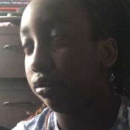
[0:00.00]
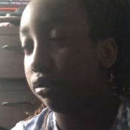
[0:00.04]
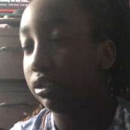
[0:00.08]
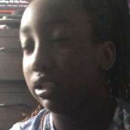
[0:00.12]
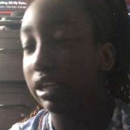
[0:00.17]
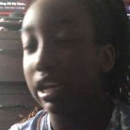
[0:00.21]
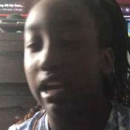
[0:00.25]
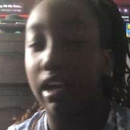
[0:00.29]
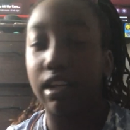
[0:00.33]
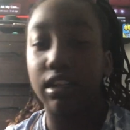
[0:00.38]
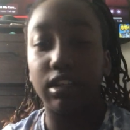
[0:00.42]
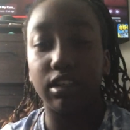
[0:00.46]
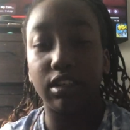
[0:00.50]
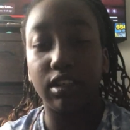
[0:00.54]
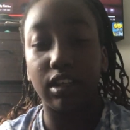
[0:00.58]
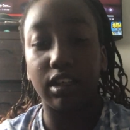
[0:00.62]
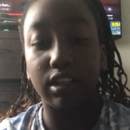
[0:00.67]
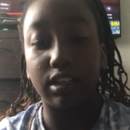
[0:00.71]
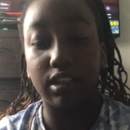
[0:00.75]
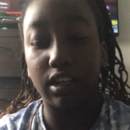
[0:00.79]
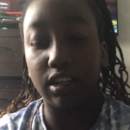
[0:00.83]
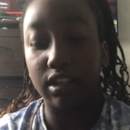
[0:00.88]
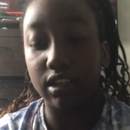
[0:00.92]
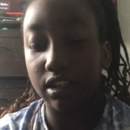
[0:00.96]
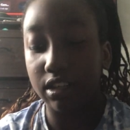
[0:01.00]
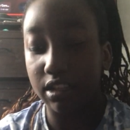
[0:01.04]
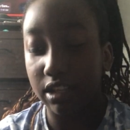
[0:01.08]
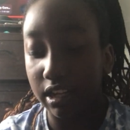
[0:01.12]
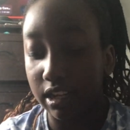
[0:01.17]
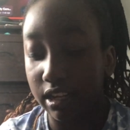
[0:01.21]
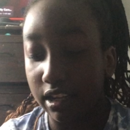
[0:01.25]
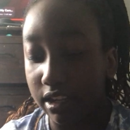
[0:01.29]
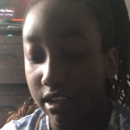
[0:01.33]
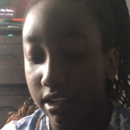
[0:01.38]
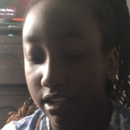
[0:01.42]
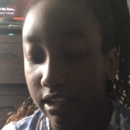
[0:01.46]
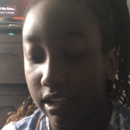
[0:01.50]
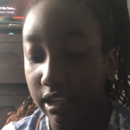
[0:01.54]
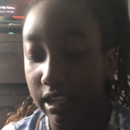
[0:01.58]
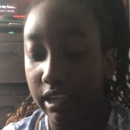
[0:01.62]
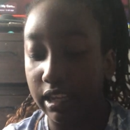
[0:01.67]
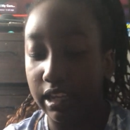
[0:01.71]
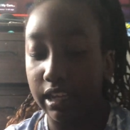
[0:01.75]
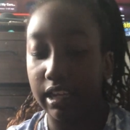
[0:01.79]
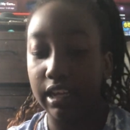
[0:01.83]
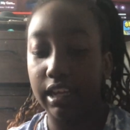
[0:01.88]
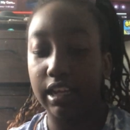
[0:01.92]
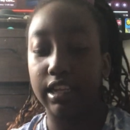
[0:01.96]
yeah, another, another thing
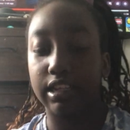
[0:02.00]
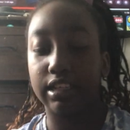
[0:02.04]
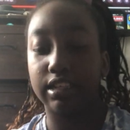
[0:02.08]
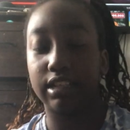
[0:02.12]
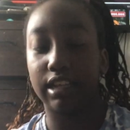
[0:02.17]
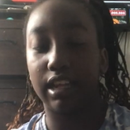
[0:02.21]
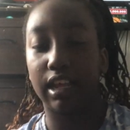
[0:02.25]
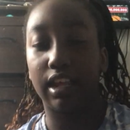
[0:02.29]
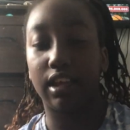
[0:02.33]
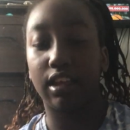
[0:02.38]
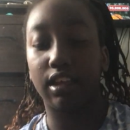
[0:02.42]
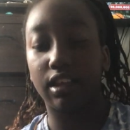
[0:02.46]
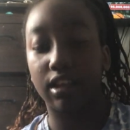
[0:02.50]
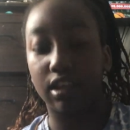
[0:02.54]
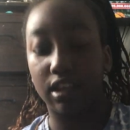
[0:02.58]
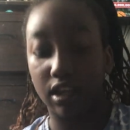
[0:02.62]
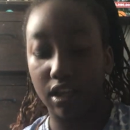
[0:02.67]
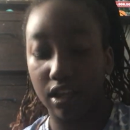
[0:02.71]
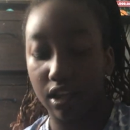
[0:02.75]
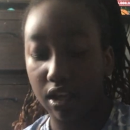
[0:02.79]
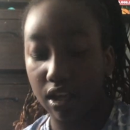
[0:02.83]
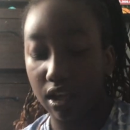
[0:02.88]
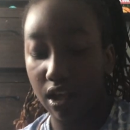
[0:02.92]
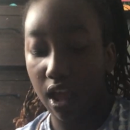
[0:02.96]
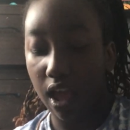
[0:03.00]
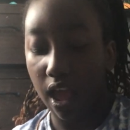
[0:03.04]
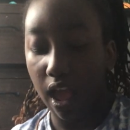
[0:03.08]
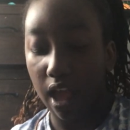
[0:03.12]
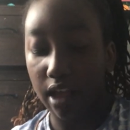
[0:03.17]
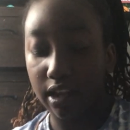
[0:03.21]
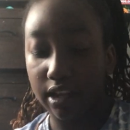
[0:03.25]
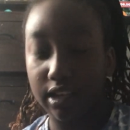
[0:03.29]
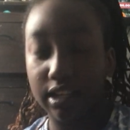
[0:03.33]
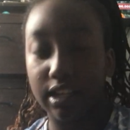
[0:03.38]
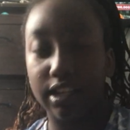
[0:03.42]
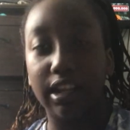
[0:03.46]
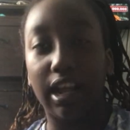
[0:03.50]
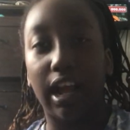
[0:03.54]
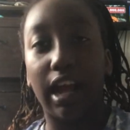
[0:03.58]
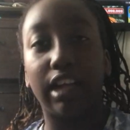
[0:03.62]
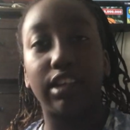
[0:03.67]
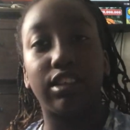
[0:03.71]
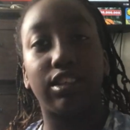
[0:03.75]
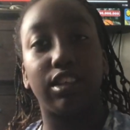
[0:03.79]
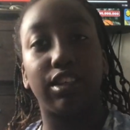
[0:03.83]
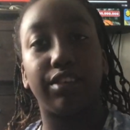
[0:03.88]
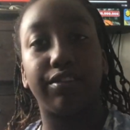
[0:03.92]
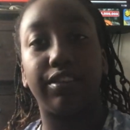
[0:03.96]
is like, this is
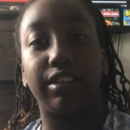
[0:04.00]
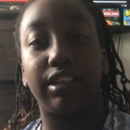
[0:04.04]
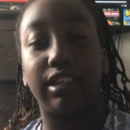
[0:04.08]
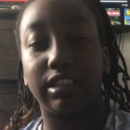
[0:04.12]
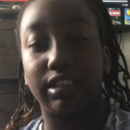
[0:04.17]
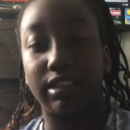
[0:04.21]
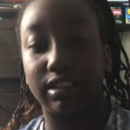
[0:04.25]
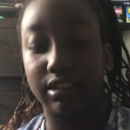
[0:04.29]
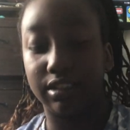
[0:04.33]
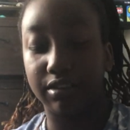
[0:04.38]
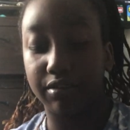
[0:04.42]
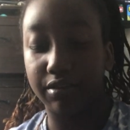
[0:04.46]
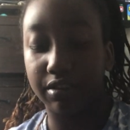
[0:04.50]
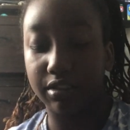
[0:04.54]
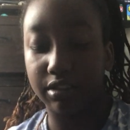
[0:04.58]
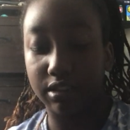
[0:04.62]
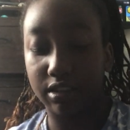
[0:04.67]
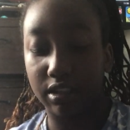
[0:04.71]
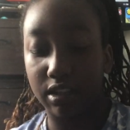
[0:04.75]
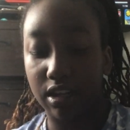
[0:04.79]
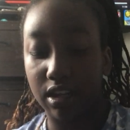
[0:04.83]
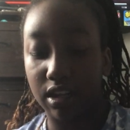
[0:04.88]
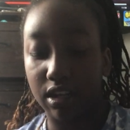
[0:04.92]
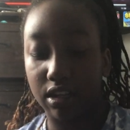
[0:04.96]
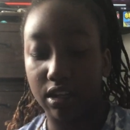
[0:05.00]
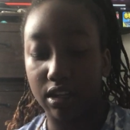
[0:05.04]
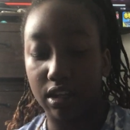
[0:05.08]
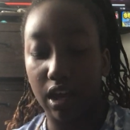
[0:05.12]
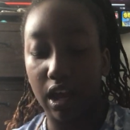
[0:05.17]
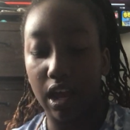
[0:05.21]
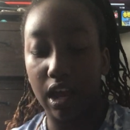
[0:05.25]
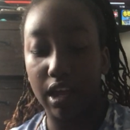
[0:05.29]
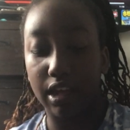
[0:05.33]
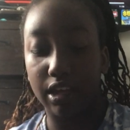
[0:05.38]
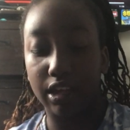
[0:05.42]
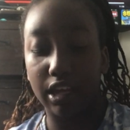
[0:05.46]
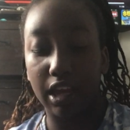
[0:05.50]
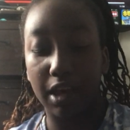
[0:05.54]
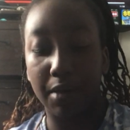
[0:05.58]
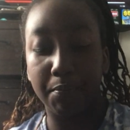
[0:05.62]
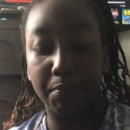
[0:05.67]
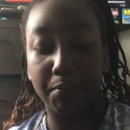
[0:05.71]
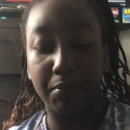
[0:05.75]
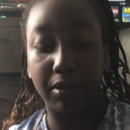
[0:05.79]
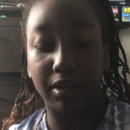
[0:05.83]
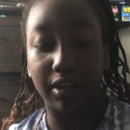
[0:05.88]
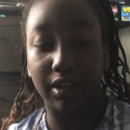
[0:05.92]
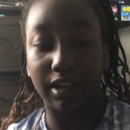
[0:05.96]
actually really serious. Like, I
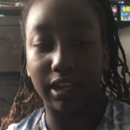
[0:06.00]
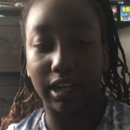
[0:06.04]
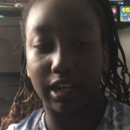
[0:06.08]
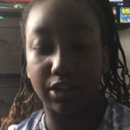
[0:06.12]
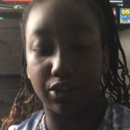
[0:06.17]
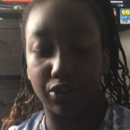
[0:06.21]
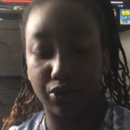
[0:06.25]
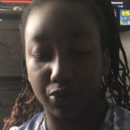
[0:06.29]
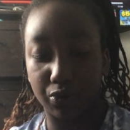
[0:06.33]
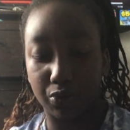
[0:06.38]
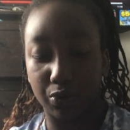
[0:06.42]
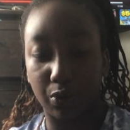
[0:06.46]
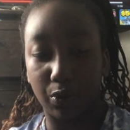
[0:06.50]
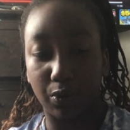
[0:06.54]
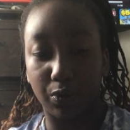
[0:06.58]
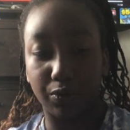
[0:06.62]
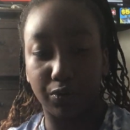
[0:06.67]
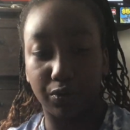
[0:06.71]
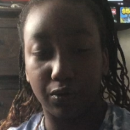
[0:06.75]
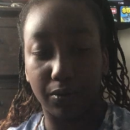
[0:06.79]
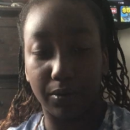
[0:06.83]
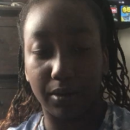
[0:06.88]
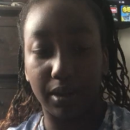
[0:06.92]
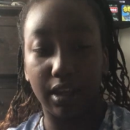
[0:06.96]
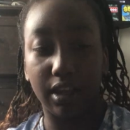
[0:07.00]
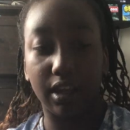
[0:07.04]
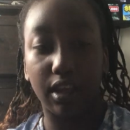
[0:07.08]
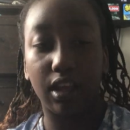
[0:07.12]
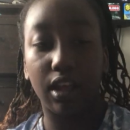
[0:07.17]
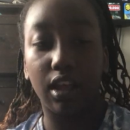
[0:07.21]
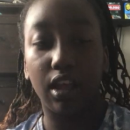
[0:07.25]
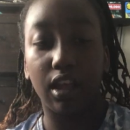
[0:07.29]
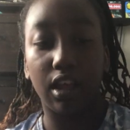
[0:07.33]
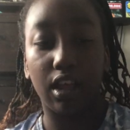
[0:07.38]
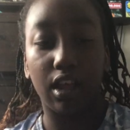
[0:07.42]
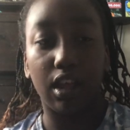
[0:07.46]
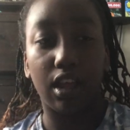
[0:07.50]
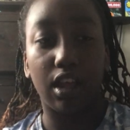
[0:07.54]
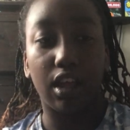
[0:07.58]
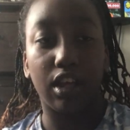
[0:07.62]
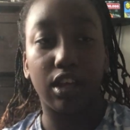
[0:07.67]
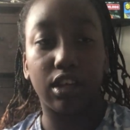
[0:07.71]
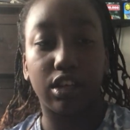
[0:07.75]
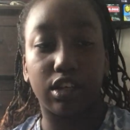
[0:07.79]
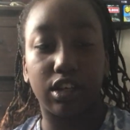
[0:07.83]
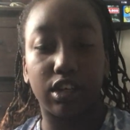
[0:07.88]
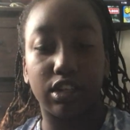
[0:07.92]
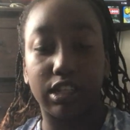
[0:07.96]
get bullied at school for it
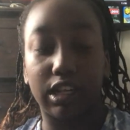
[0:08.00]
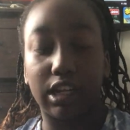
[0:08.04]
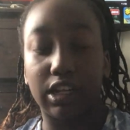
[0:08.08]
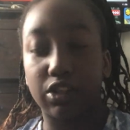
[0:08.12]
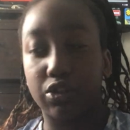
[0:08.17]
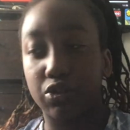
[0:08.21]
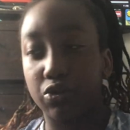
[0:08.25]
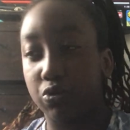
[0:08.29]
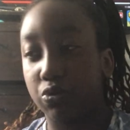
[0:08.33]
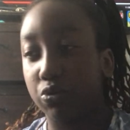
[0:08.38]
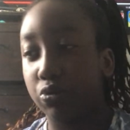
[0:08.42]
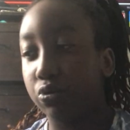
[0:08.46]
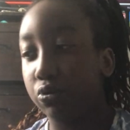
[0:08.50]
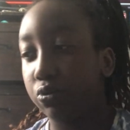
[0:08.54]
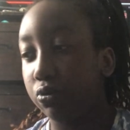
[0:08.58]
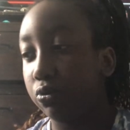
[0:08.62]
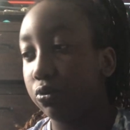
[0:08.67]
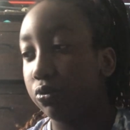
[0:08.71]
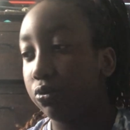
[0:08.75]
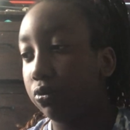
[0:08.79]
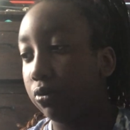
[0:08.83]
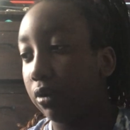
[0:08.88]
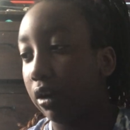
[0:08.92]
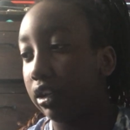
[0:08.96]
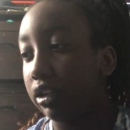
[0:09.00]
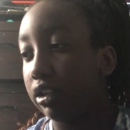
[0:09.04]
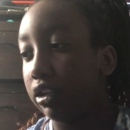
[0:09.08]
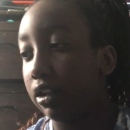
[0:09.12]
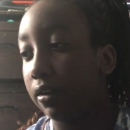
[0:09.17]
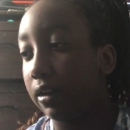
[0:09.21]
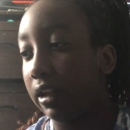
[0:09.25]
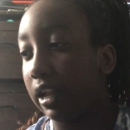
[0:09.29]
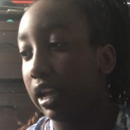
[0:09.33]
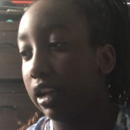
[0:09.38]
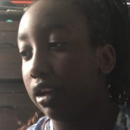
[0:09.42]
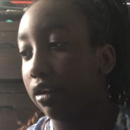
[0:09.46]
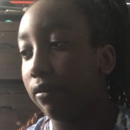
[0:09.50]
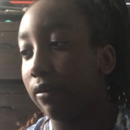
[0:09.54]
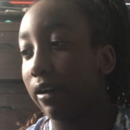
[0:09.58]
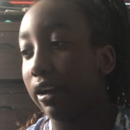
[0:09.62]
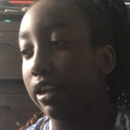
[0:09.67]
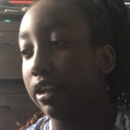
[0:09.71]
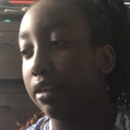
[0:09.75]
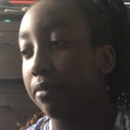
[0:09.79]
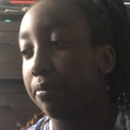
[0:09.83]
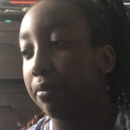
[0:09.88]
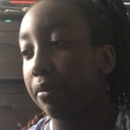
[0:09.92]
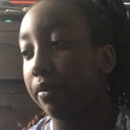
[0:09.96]
because at school they're like why
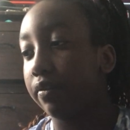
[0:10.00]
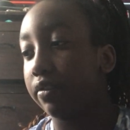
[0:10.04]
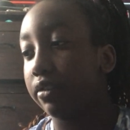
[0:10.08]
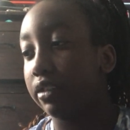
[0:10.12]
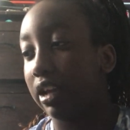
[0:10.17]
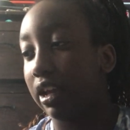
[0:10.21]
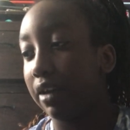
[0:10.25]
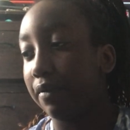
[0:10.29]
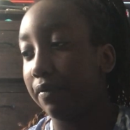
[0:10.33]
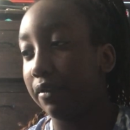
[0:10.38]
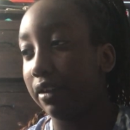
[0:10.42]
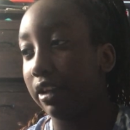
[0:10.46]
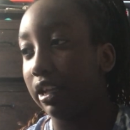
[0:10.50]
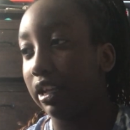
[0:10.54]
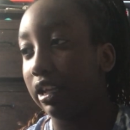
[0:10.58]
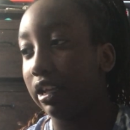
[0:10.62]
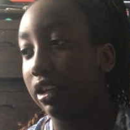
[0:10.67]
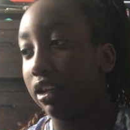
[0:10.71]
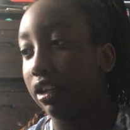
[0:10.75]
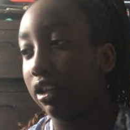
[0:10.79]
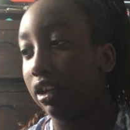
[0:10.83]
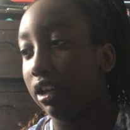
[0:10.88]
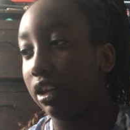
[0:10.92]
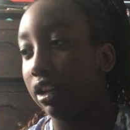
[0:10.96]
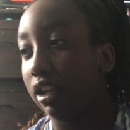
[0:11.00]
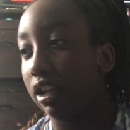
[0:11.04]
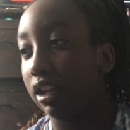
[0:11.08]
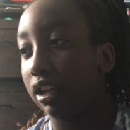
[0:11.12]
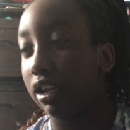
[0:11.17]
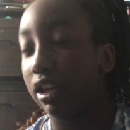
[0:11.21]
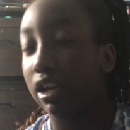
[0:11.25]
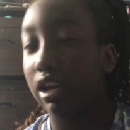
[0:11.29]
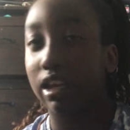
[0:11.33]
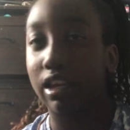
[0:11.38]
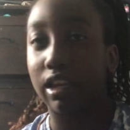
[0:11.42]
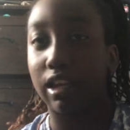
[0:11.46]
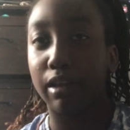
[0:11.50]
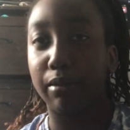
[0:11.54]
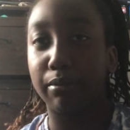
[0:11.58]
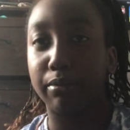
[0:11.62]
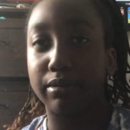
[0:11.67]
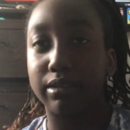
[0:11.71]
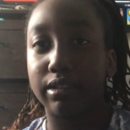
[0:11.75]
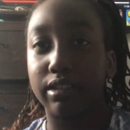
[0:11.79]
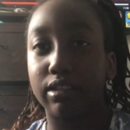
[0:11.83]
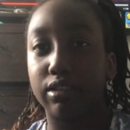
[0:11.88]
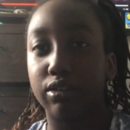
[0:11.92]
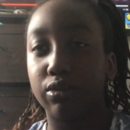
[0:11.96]
you breathes heavily and like I keep
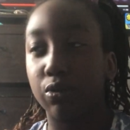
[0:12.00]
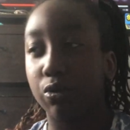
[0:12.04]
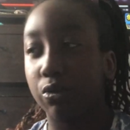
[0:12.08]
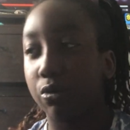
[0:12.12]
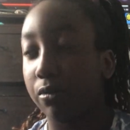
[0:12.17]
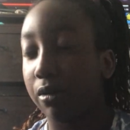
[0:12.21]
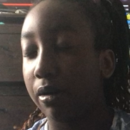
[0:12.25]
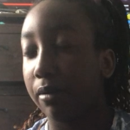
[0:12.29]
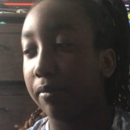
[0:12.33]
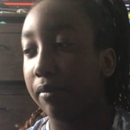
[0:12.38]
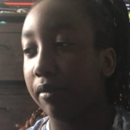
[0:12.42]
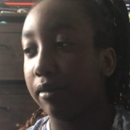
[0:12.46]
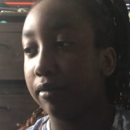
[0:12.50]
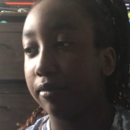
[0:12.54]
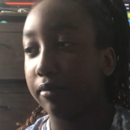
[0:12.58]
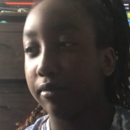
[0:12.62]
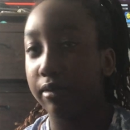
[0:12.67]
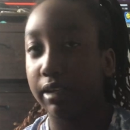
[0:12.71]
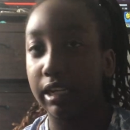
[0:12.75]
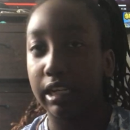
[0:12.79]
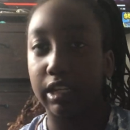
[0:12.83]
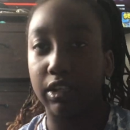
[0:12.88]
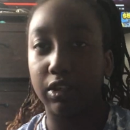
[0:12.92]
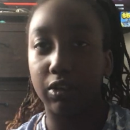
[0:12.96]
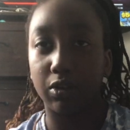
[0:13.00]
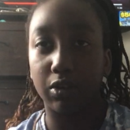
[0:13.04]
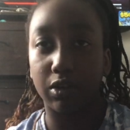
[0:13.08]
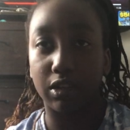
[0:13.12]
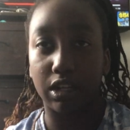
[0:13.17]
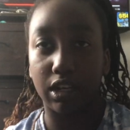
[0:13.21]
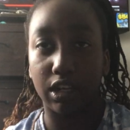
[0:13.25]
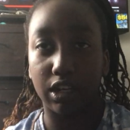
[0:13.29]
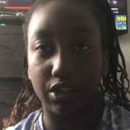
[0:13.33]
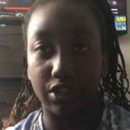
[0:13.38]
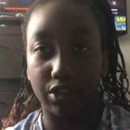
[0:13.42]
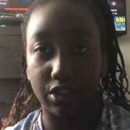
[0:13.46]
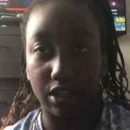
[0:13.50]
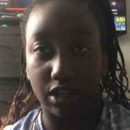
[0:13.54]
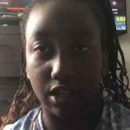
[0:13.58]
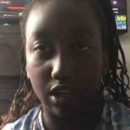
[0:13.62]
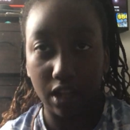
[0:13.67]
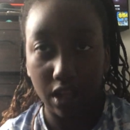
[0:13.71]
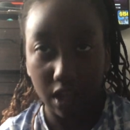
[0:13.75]
talking about my medical condition